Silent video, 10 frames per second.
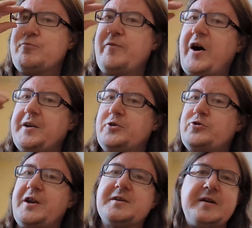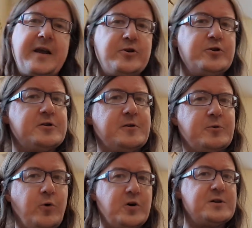provided translations of
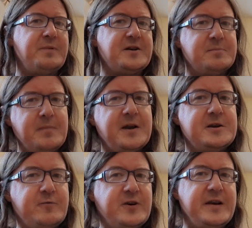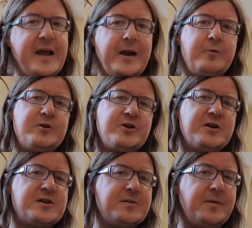the gospel into many different
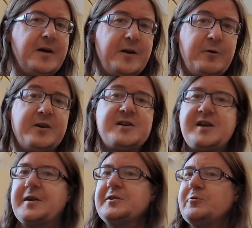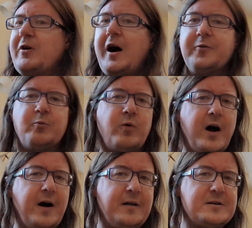languages and sent it around the
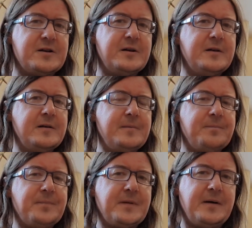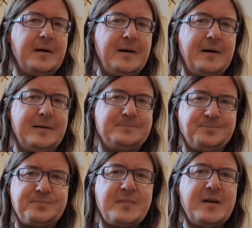world. There
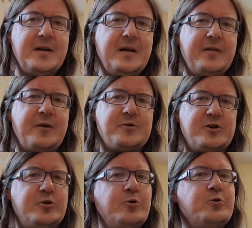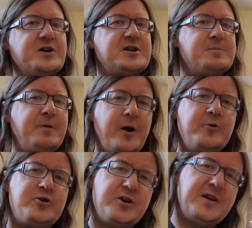was a huge
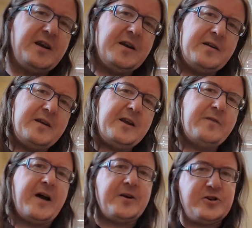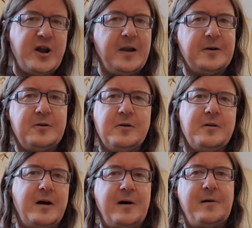explosion in
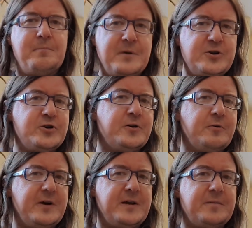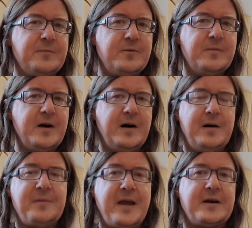evangelical missionary
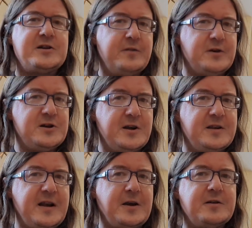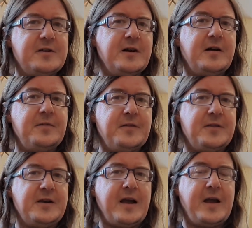activity at the end of
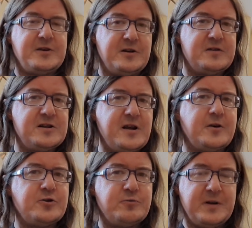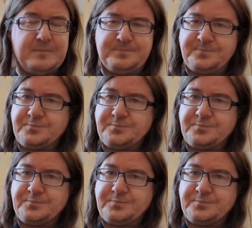the 18th century.